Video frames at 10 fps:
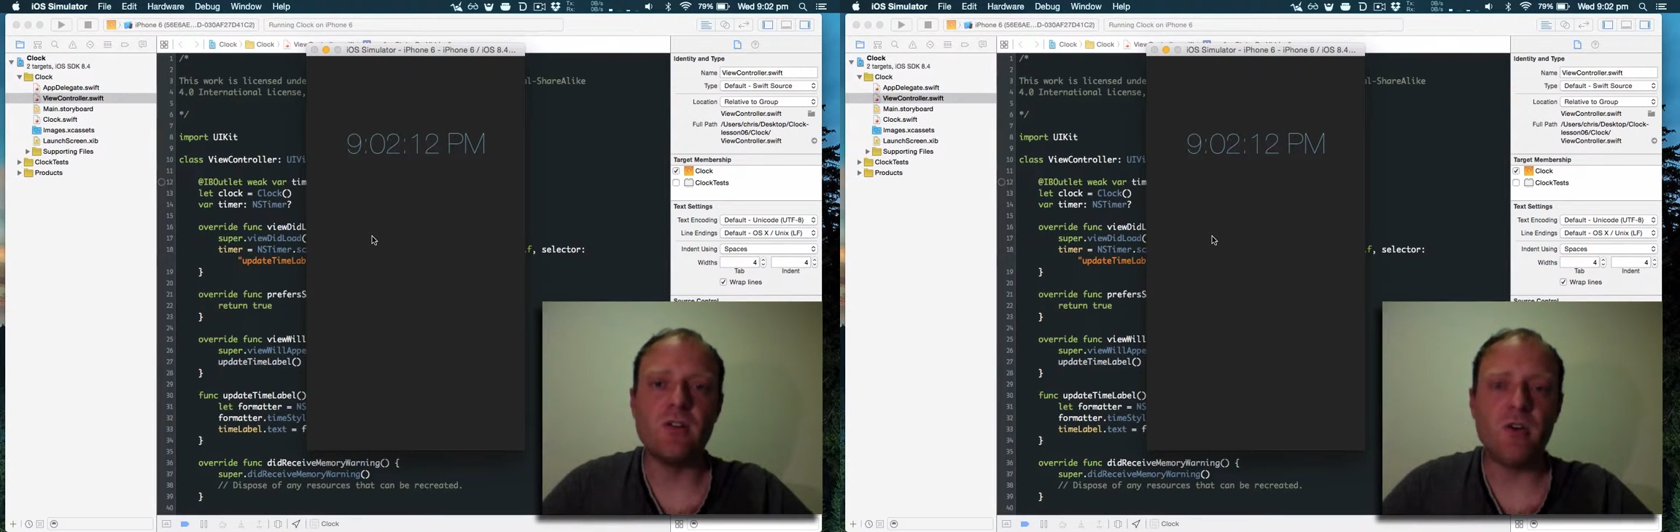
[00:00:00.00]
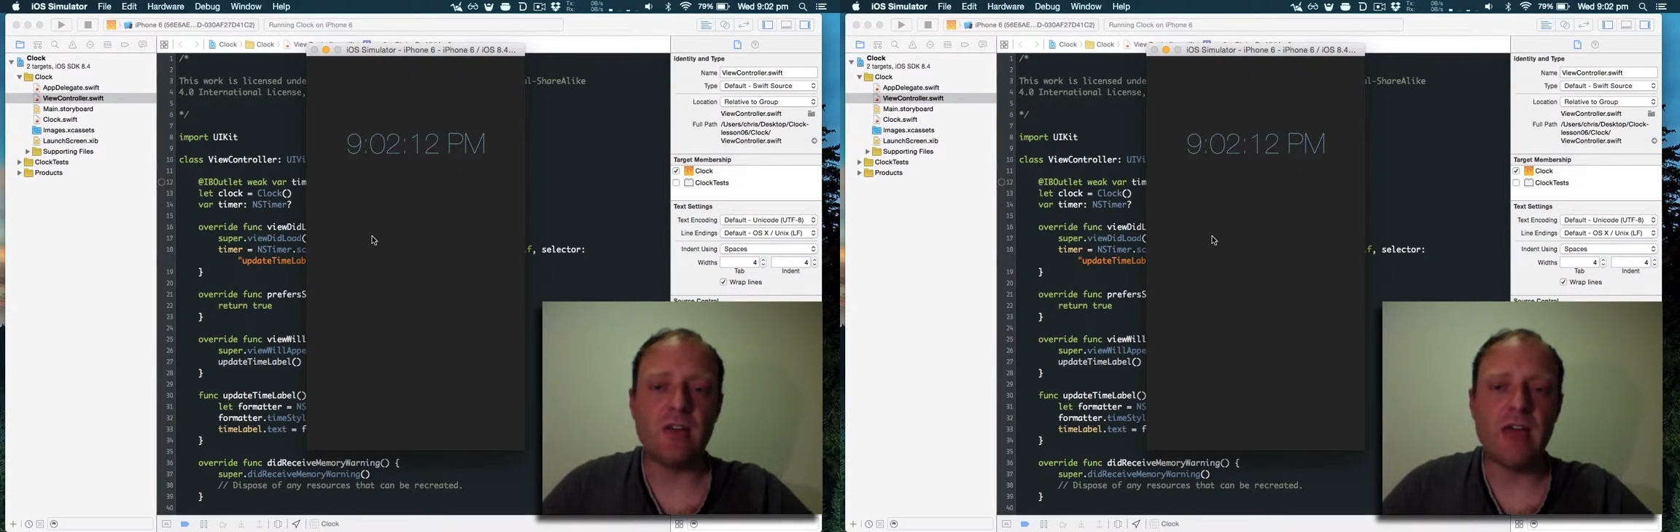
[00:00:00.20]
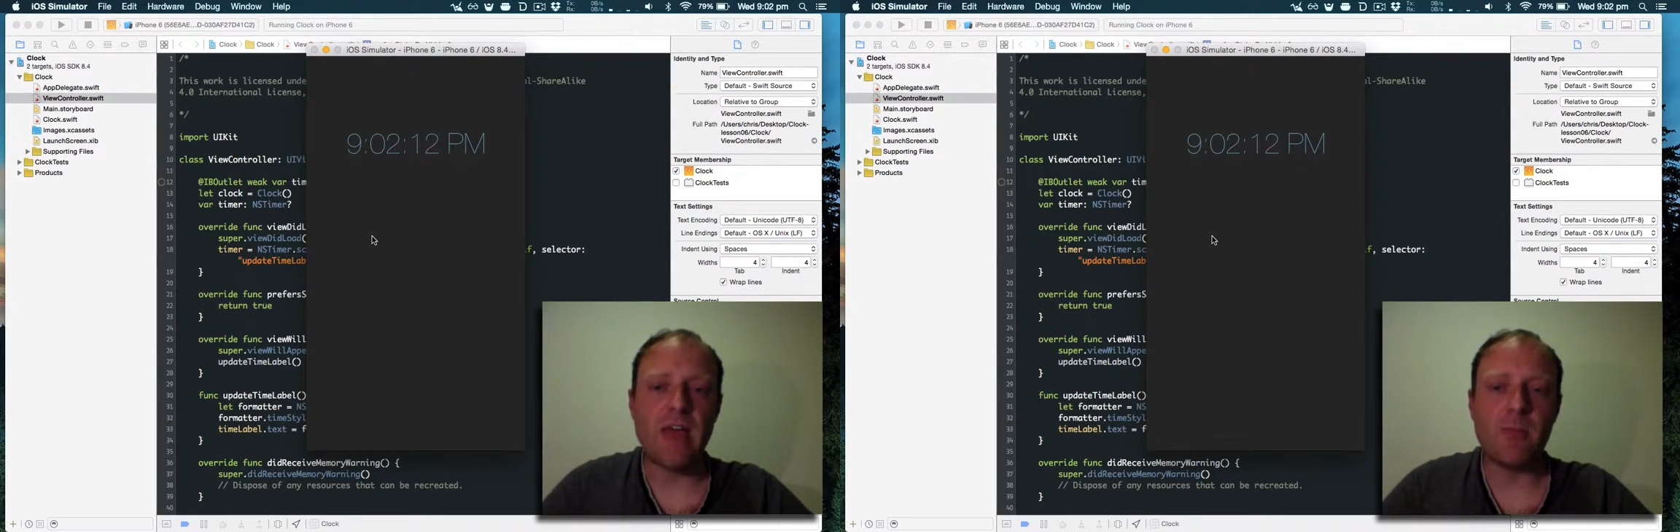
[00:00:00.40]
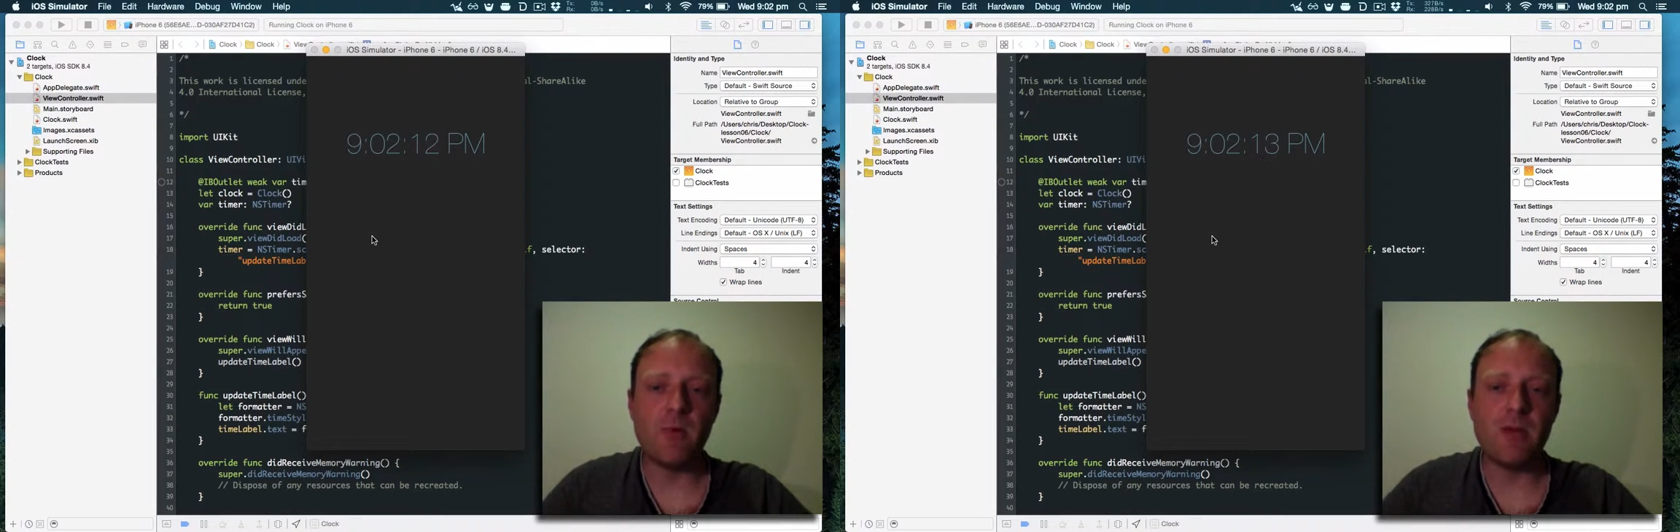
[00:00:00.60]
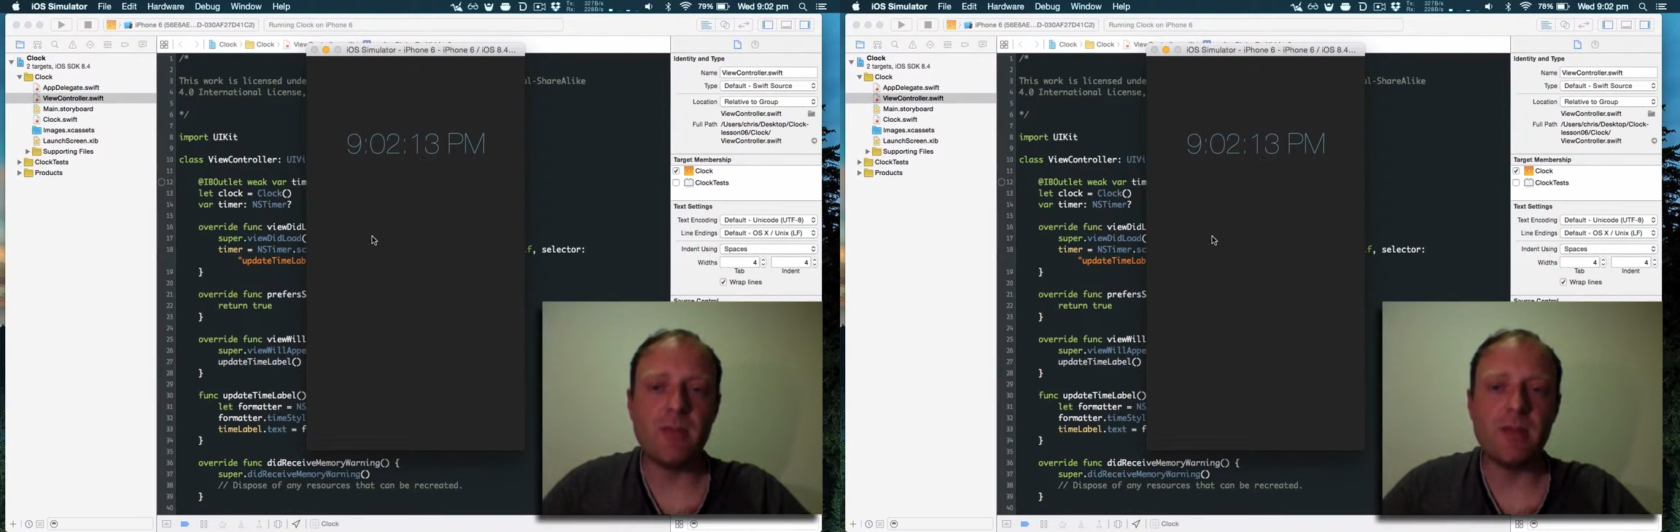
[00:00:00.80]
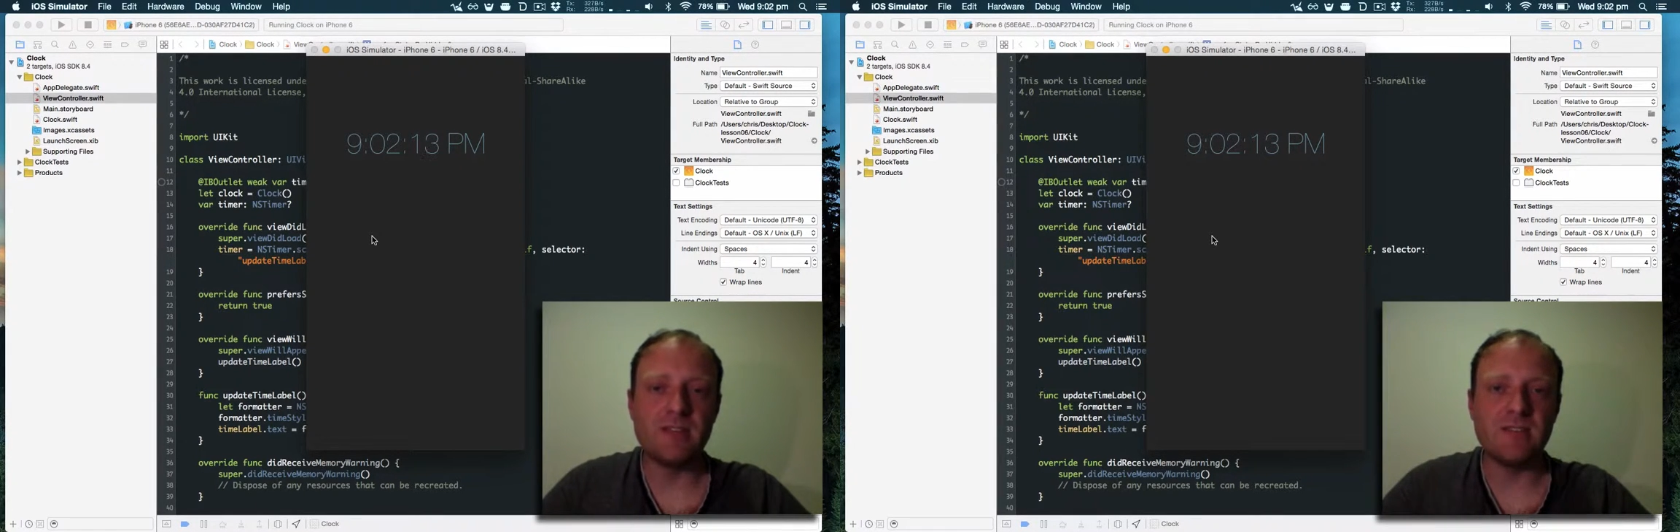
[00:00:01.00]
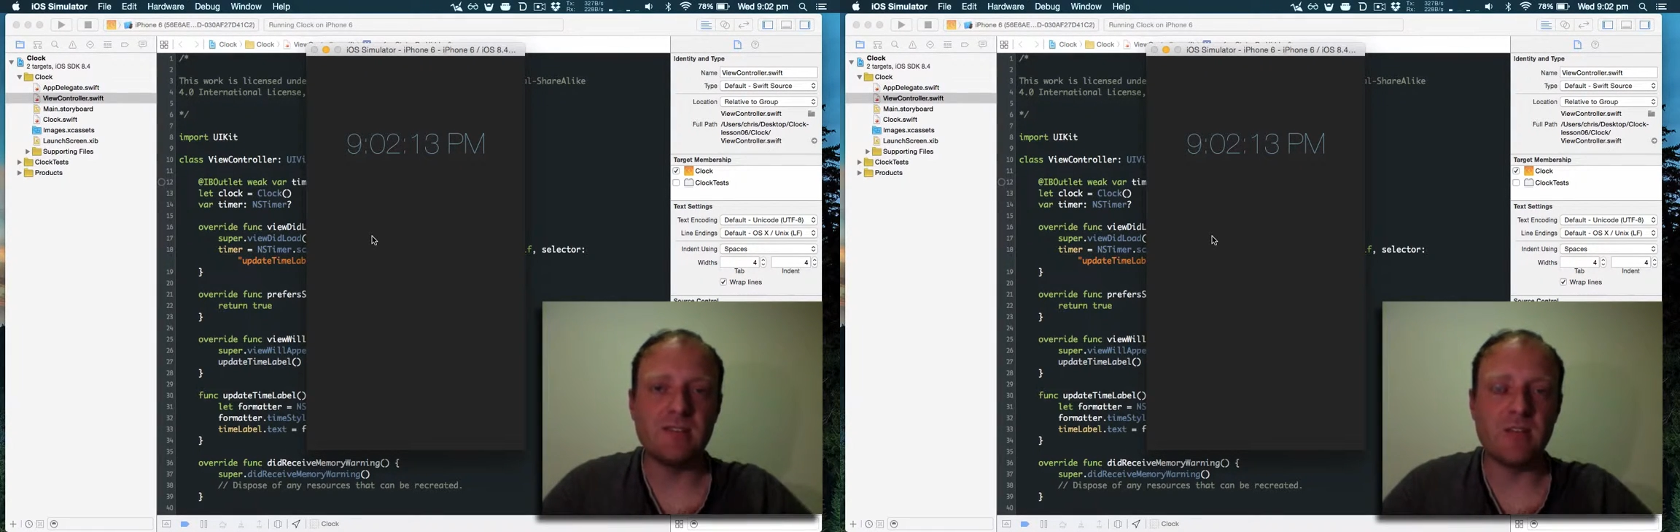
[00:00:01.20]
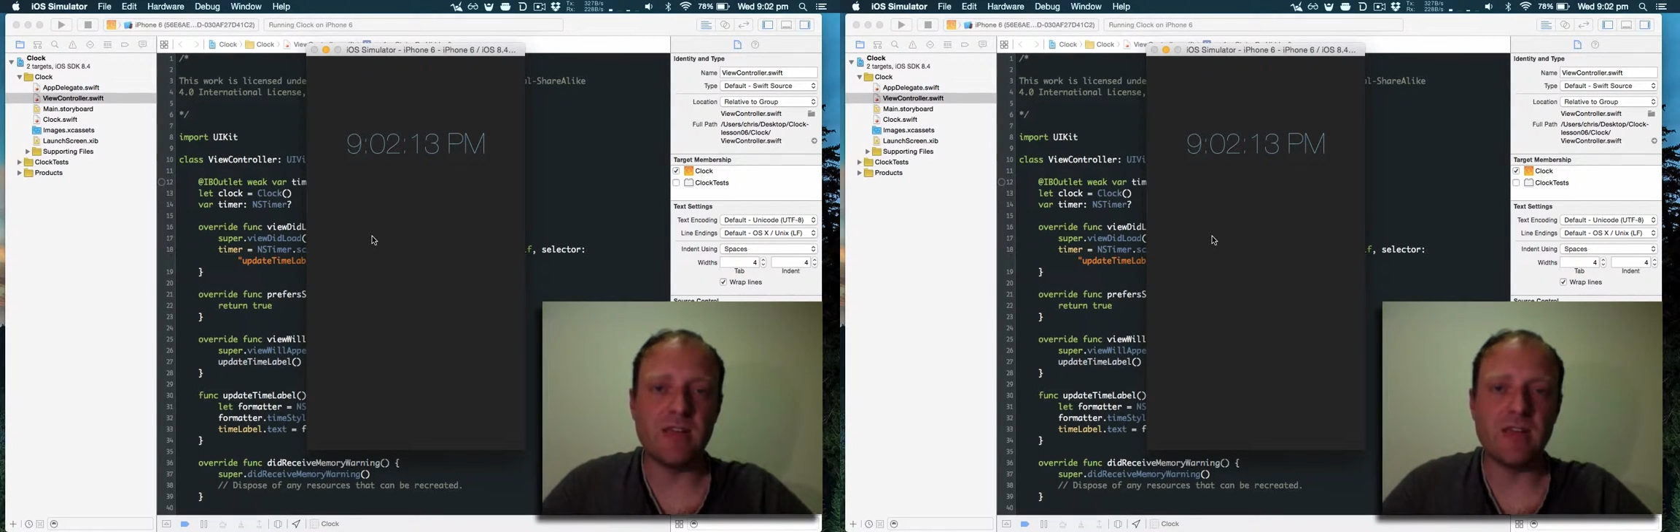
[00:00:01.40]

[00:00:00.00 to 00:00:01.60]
on an app-wide basis by